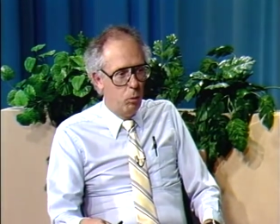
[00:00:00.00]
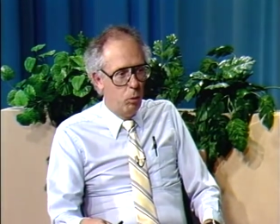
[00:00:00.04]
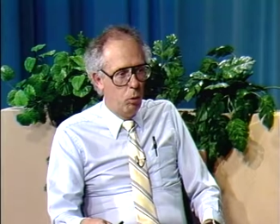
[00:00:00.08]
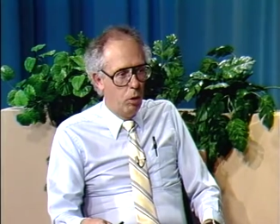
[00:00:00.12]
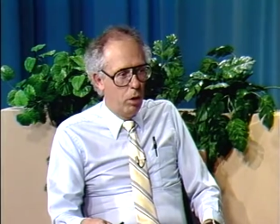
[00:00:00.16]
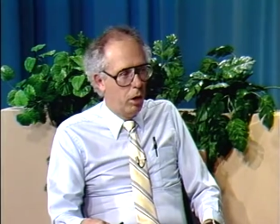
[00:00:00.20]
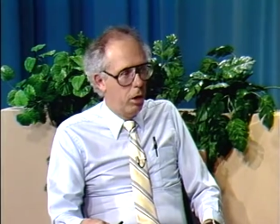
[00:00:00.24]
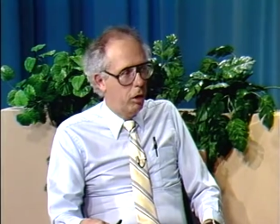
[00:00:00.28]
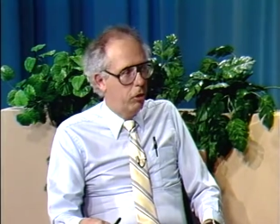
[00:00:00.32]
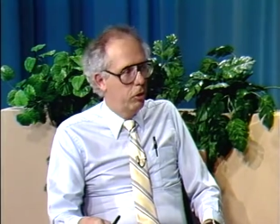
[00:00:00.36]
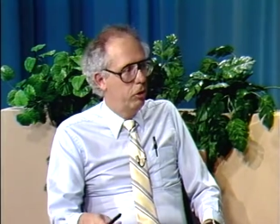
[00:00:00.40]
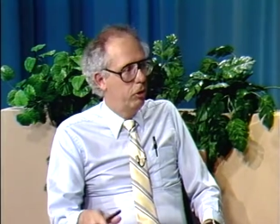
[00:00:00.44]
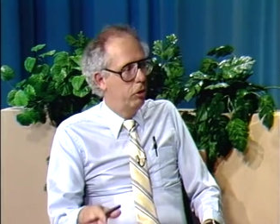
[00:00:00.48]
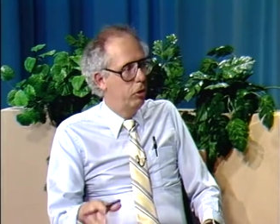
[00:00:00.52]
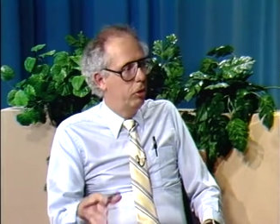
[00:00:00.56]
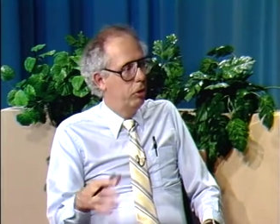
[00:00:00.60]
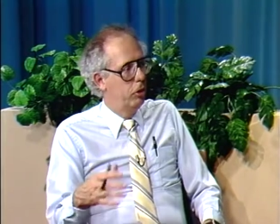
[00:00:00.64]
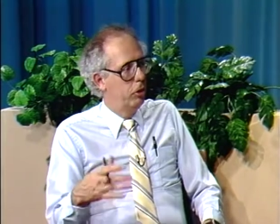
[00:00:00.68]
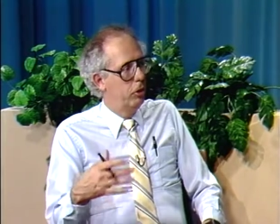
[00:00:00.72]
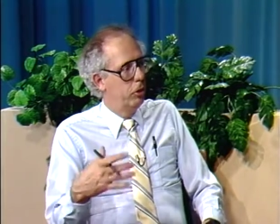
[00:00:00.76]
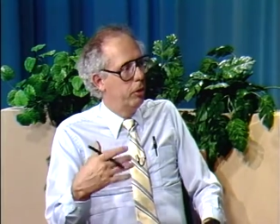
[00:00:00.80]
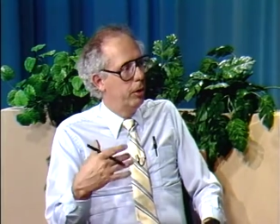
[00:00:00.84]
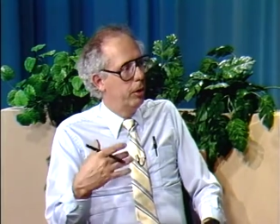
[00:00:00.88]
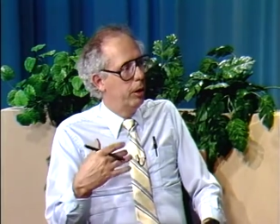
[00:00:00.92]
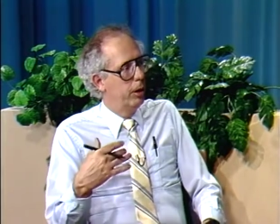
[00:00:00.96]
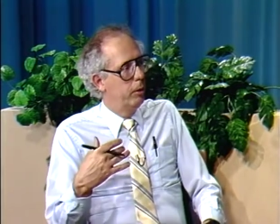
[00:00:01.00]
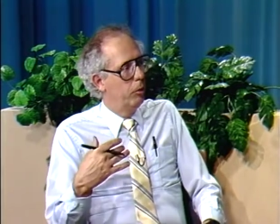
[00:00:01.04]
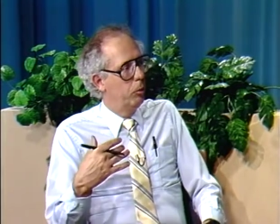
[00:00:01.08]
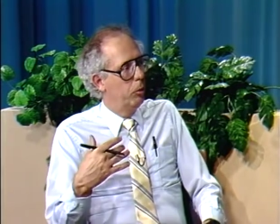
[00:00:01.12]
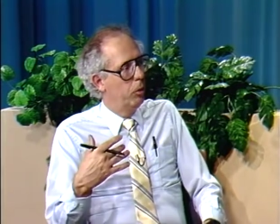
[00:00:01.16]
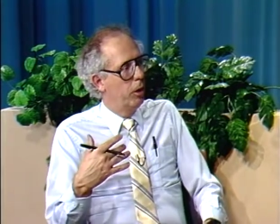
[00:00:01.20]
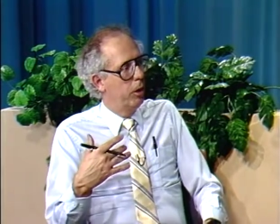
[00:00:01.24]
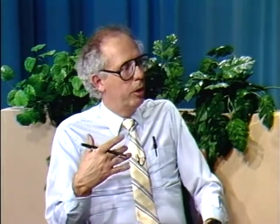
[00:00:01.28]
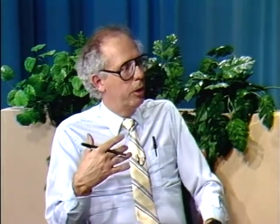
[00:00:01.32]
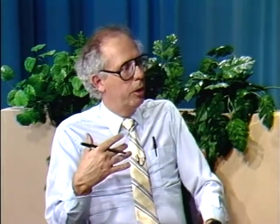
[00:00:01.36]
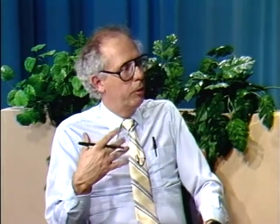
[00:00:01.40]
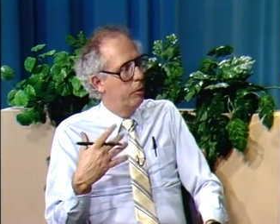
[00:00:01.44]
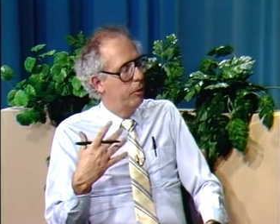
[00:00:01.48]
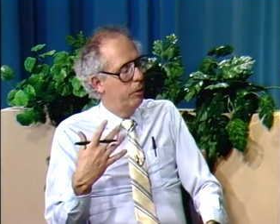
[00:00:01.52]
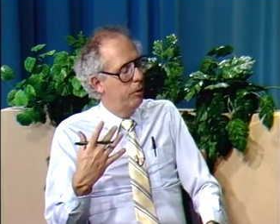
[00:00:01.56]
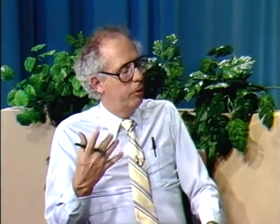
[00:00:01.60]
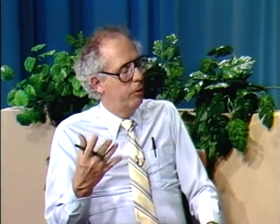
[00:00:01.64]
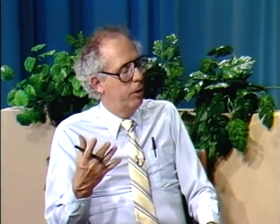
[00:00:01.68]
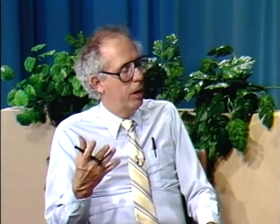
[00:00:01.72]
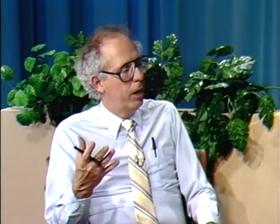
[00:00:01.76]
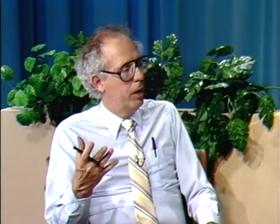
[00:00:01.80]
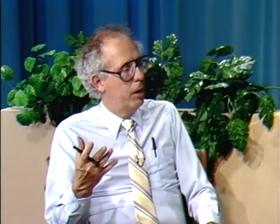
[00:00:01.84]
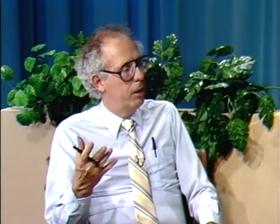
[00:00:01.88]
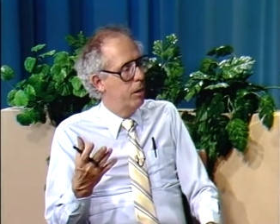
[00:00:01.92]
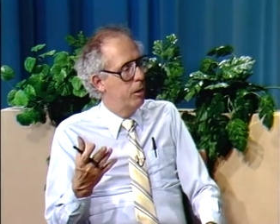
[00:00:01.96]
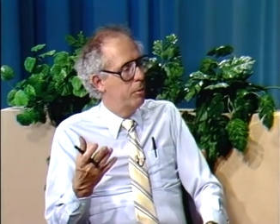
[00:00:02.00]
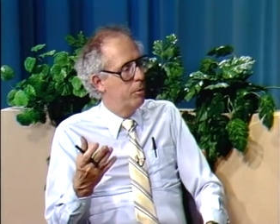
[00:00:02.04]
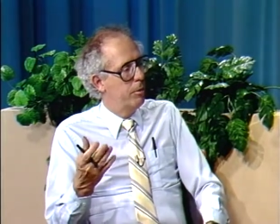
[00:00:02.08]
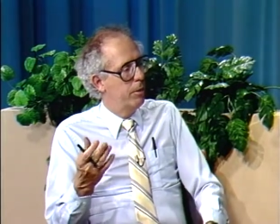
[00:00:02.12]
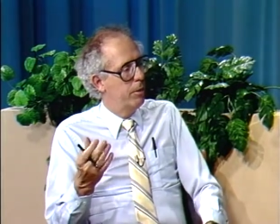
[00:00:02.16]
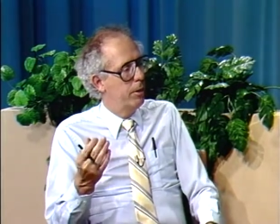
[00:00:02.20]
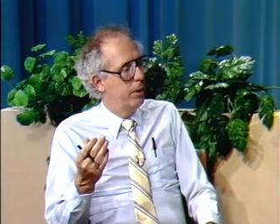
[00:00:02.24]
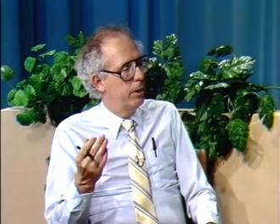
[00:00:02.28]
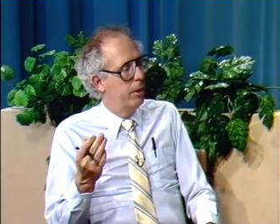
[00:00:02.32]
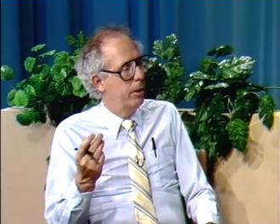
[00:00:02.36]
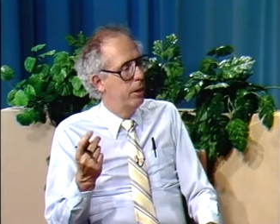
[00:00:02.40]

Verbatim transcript: what all you do in working with firearms and